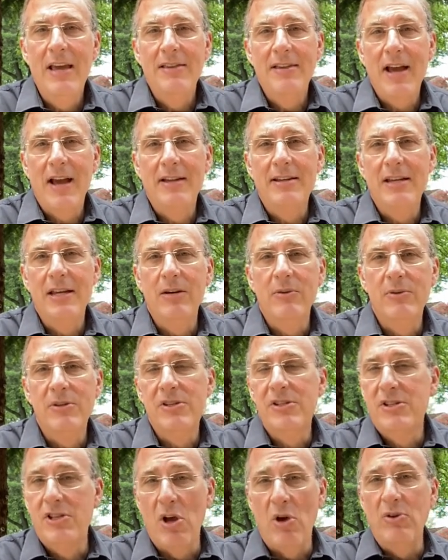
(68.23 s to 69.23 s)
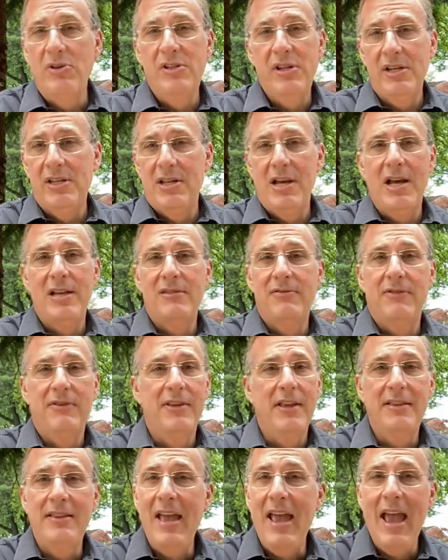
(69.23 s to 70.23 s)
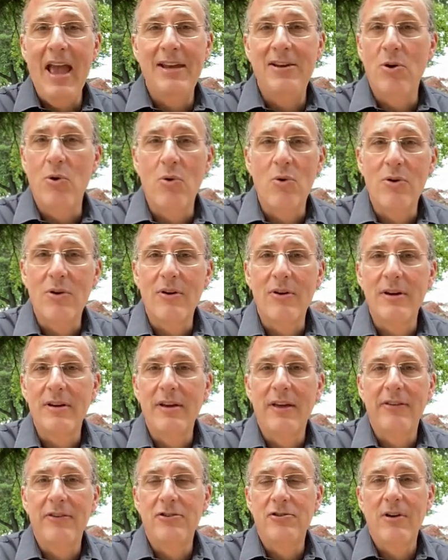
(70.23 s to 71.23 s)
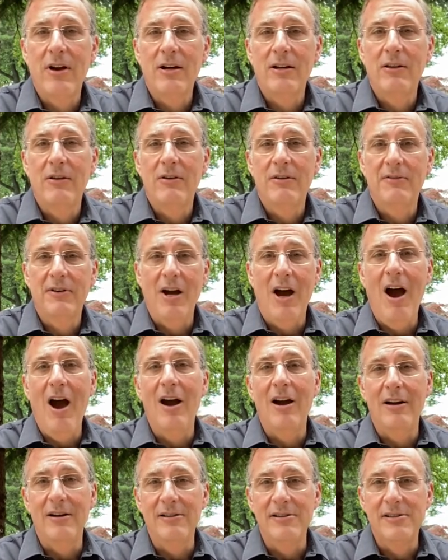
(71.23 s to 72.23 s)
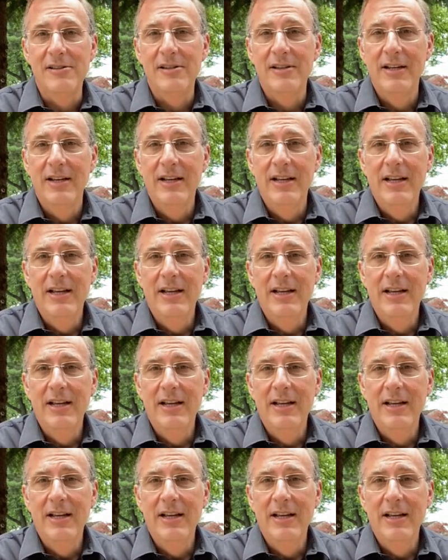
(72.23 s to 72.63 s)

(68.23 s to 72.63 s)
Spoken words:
The idea was so successful that they had to order another truckload of cards.